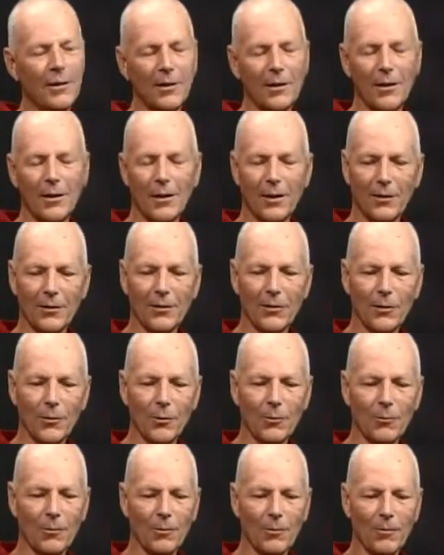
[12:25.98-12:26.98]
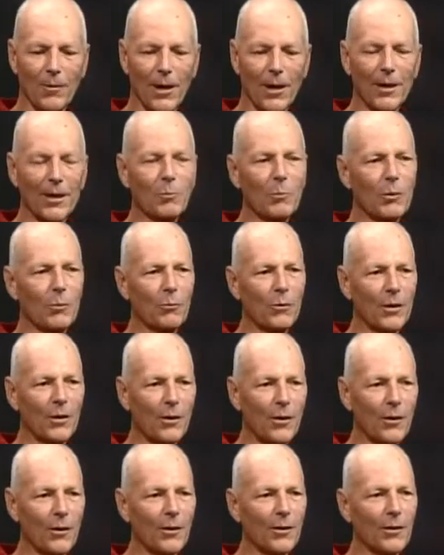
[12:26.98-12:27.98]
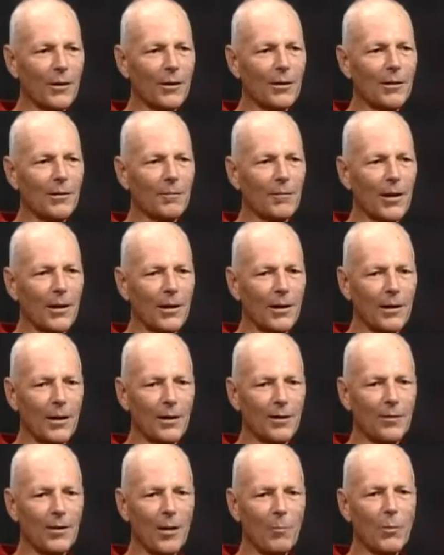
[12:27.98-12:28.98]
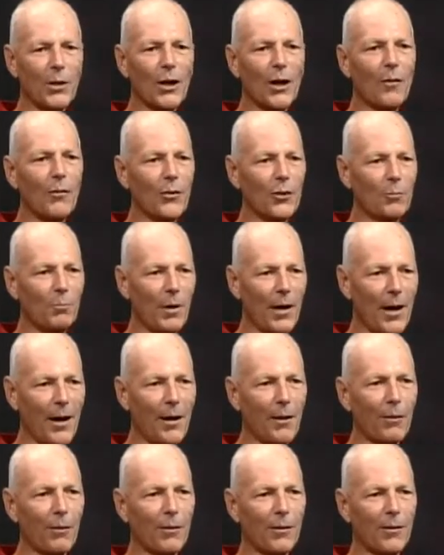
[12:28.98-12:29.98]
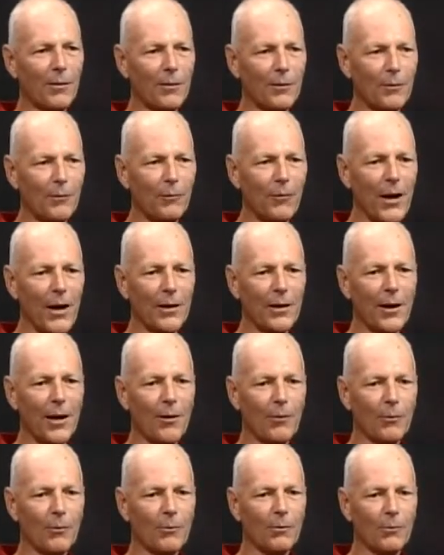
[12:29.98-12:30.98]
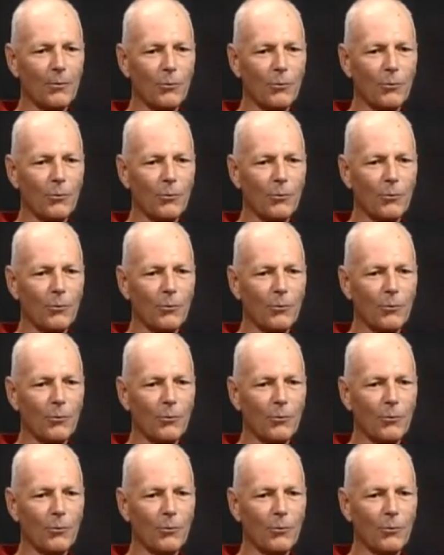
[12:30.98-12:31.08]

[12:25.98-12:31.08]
And so that hit me really hard, and it set me on this path to find out